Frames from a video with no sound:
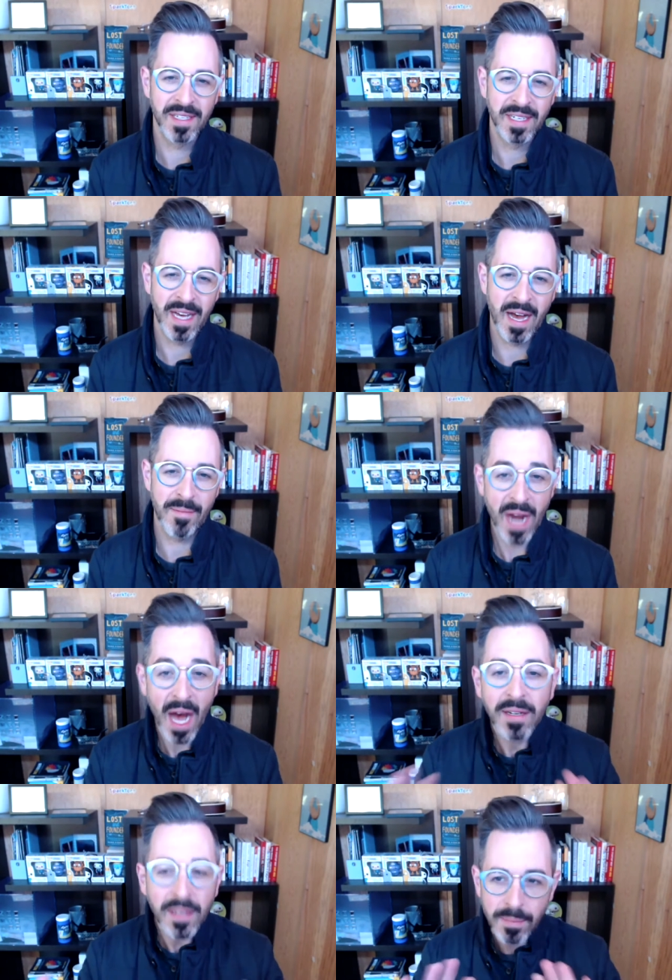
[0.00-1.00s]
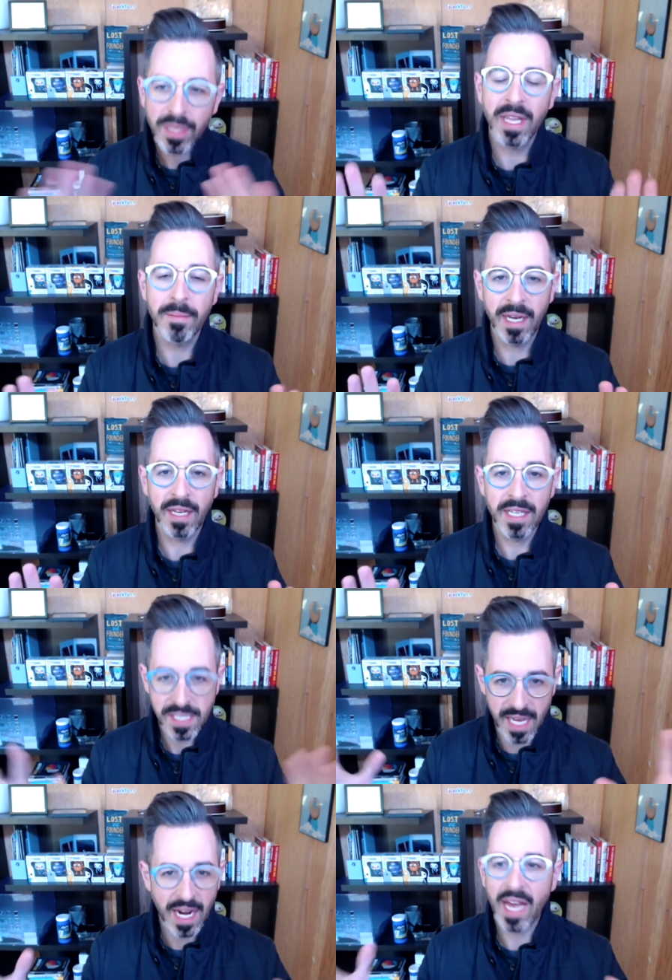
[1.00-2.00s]
Um, not completely meaningless,
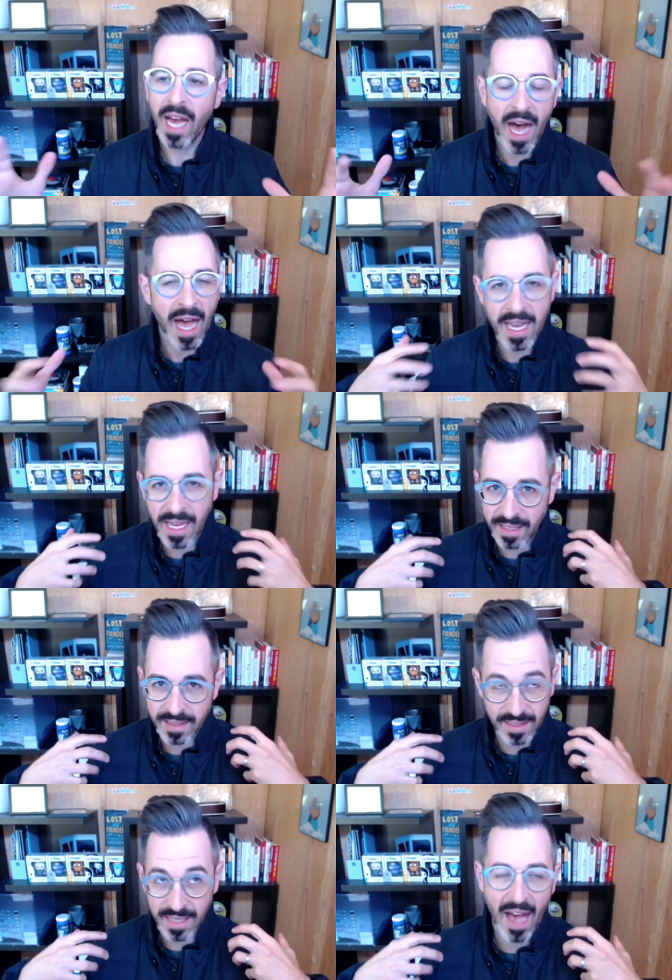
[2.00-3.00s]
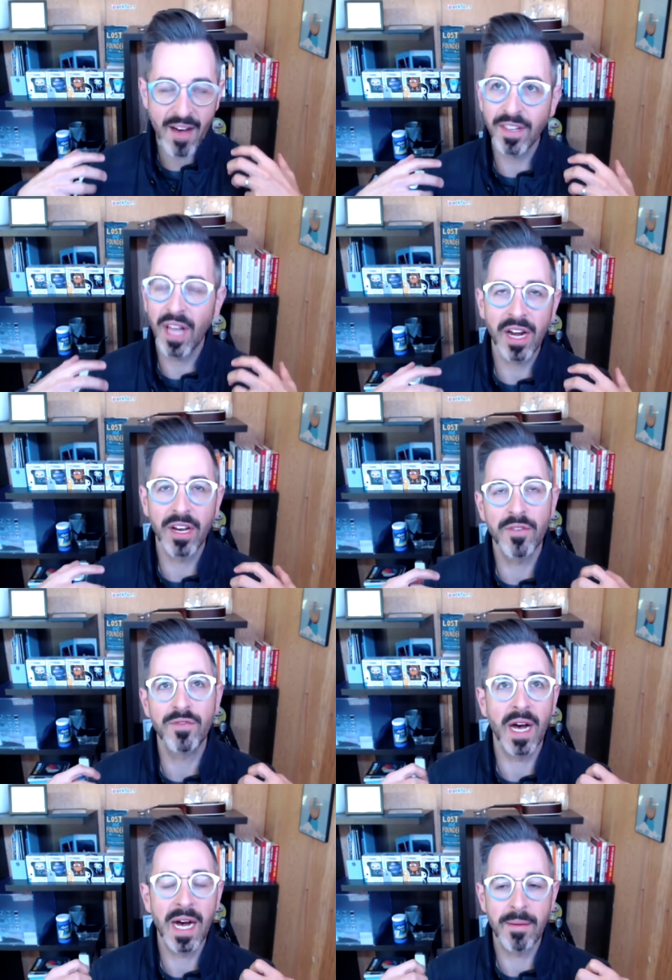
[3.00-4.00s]
and I, I have a lot of
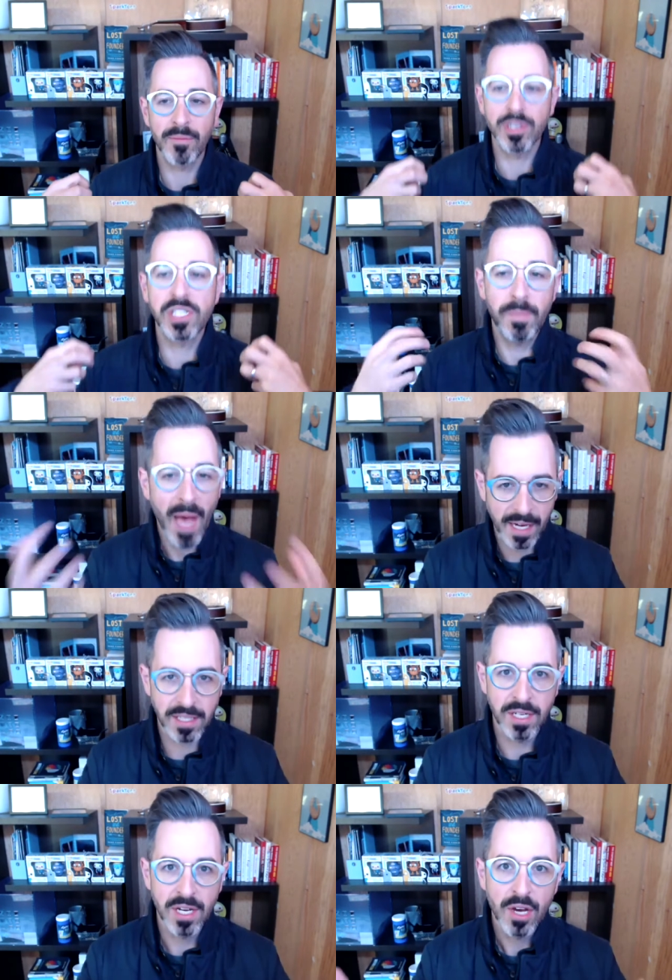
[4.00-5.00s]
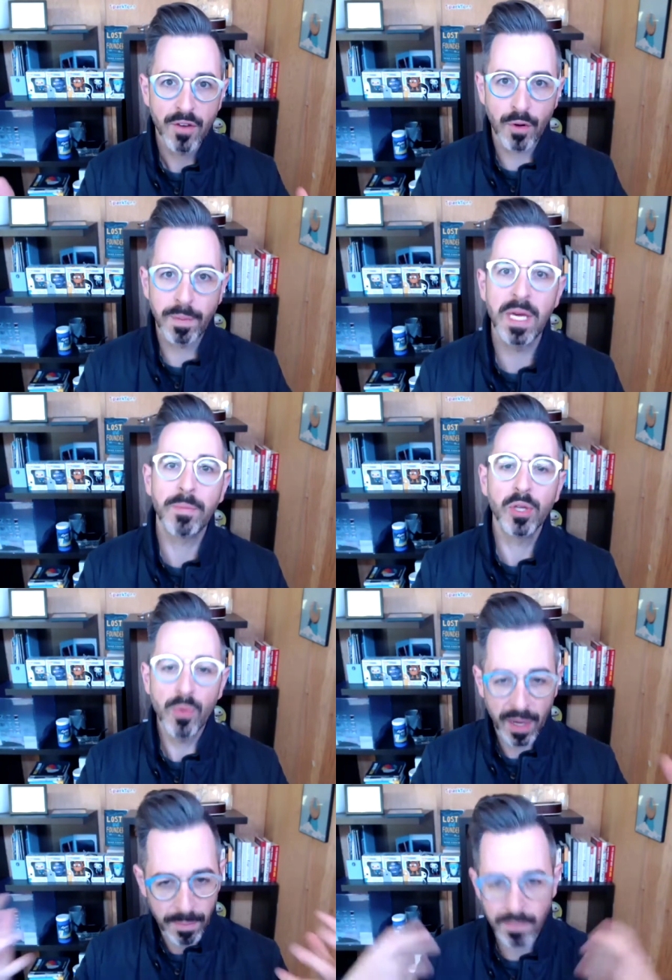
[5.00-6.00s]
um, respect for people who
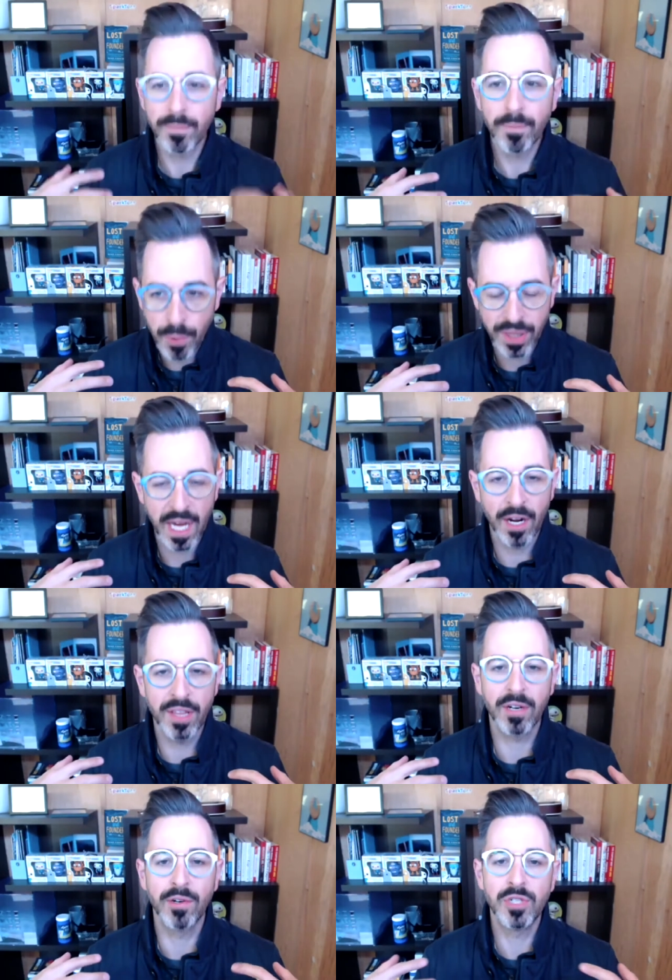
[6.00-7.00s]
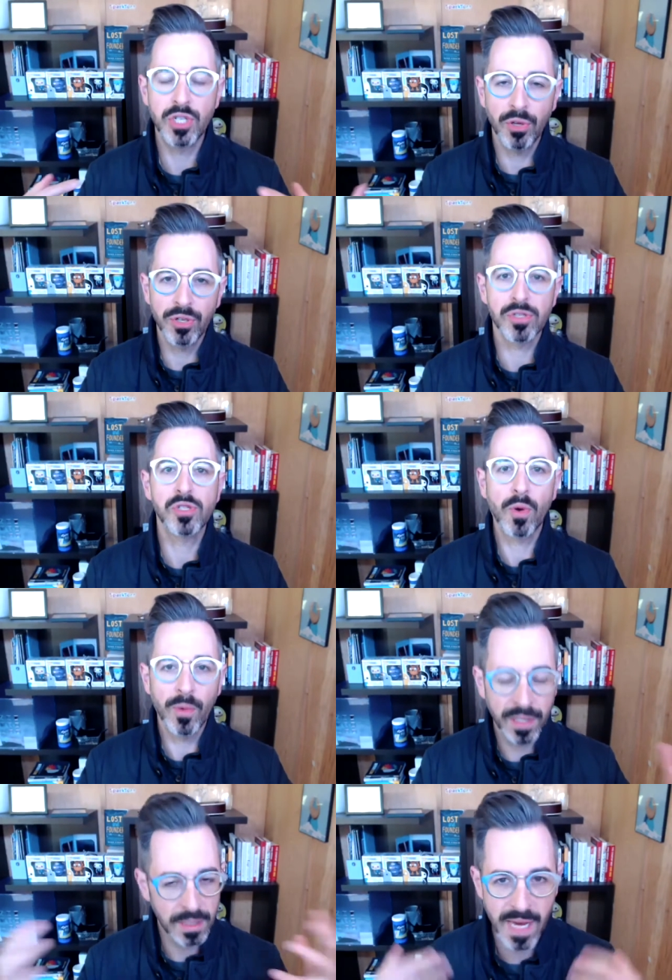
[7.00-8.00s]
want to put that on their own shoulders, who are
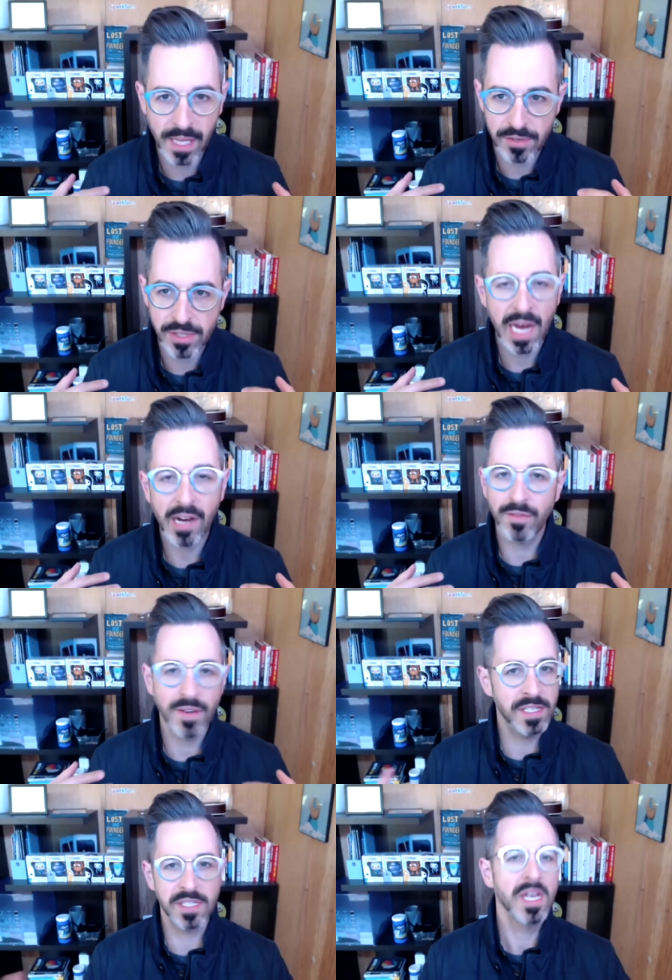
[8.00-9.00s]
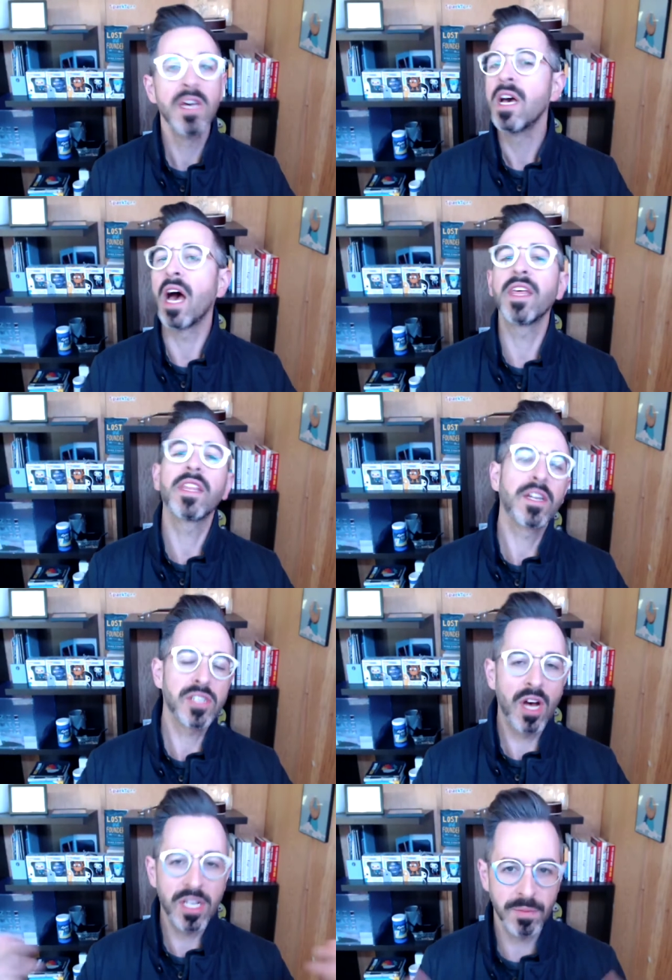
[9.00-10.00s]
willing to make those sacrifices, I think that is
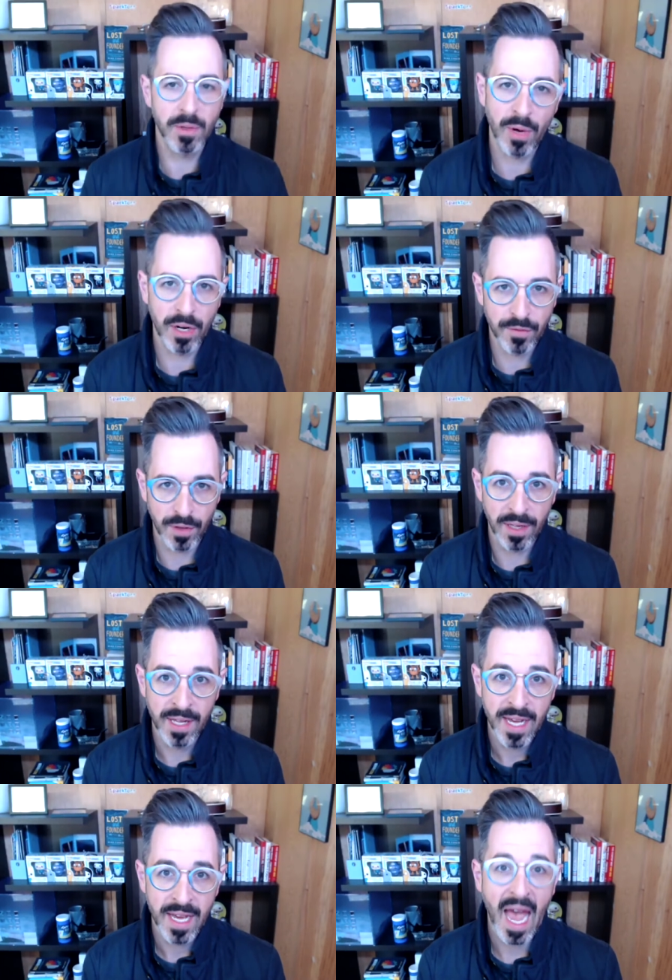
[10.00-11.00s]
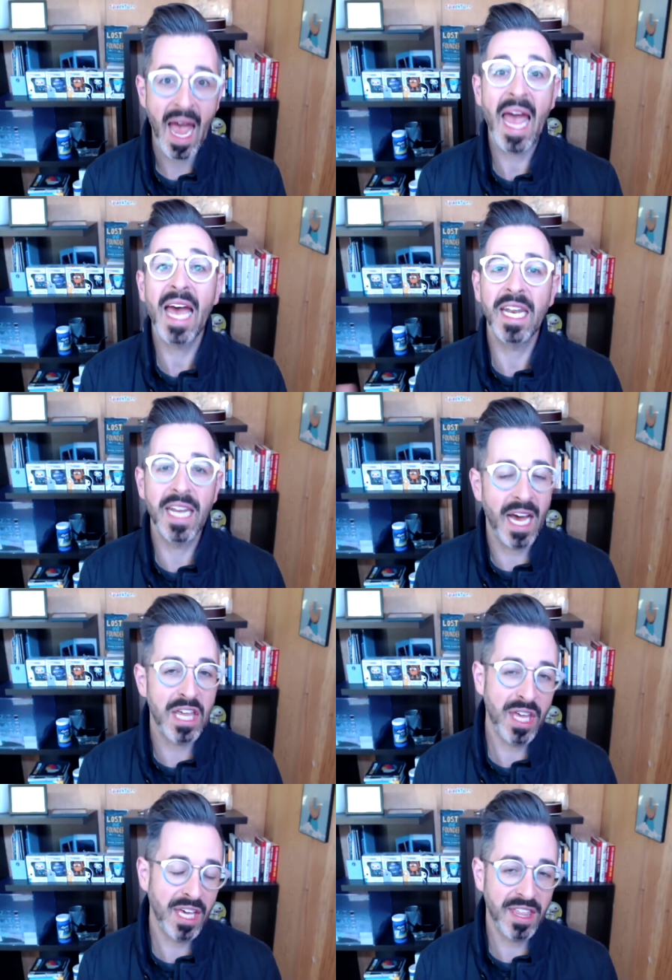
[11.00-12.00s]
awesome and wonderful. And I
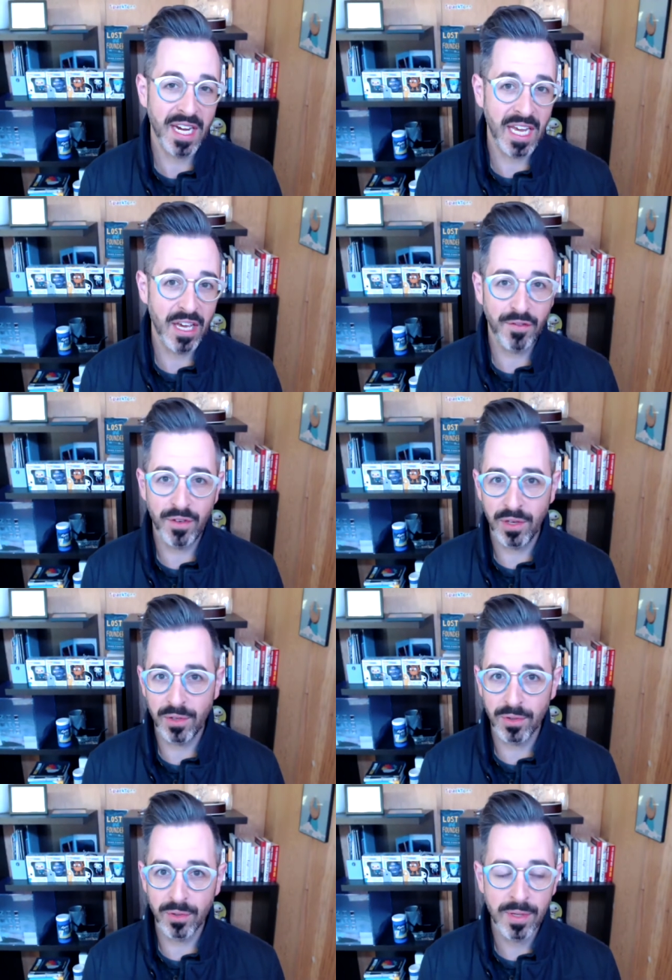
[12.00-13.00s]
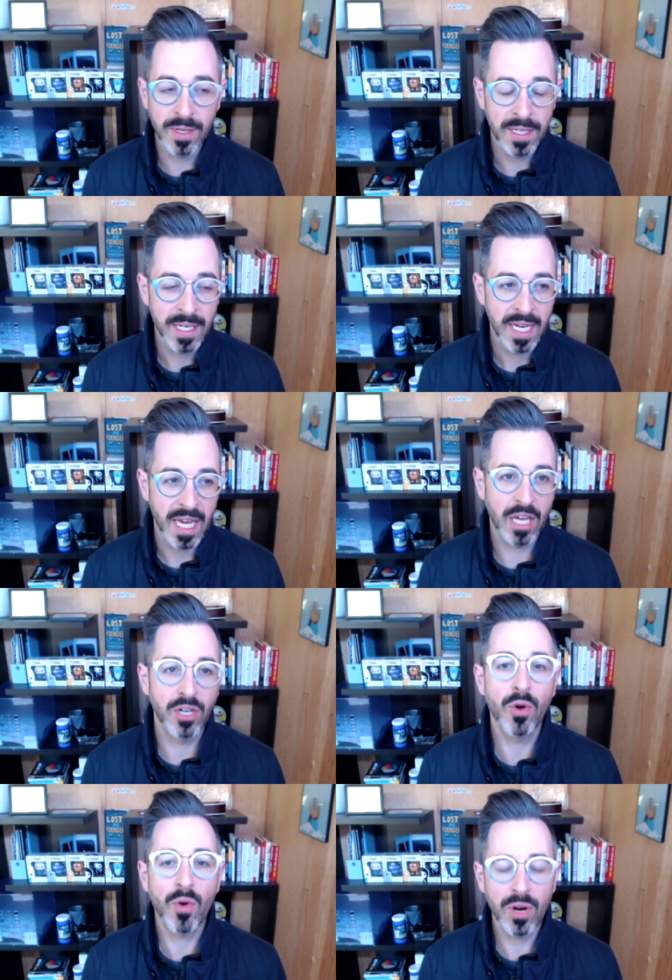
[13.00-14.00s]
think that if you
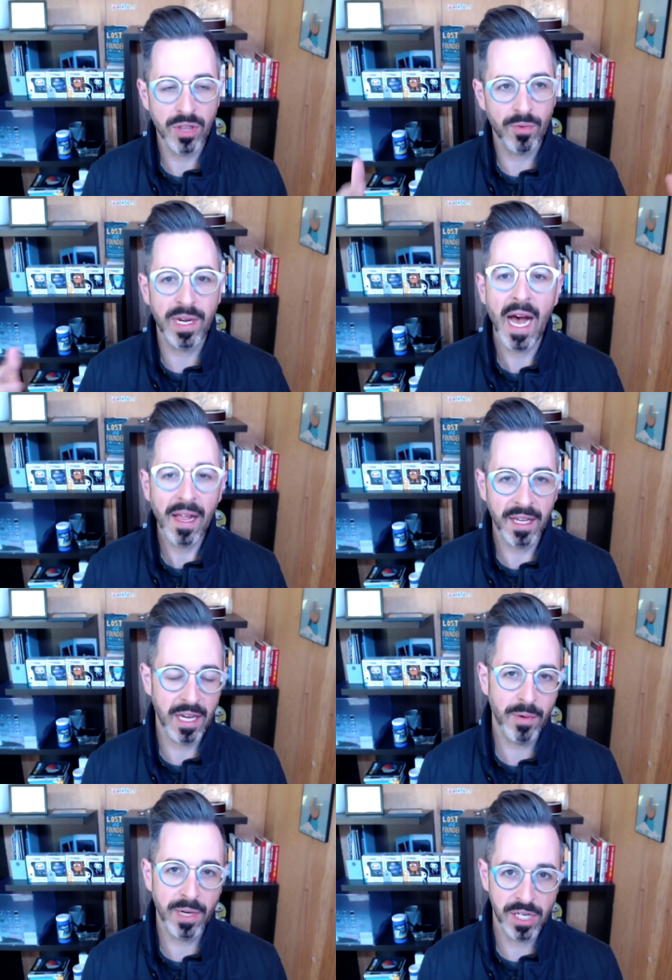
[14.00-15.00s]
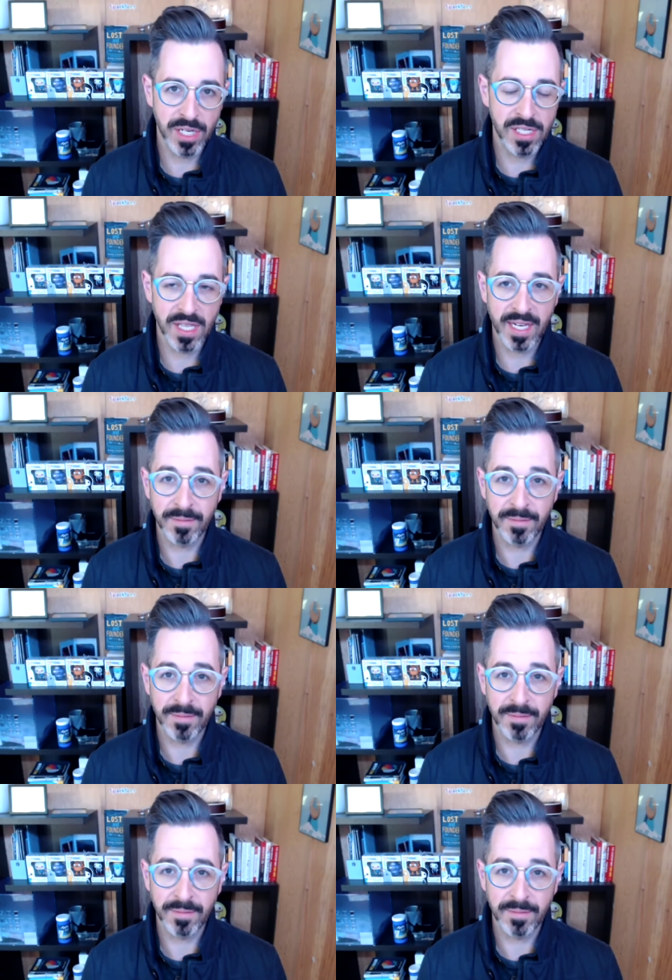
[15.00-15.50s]
ignore the reality, which is that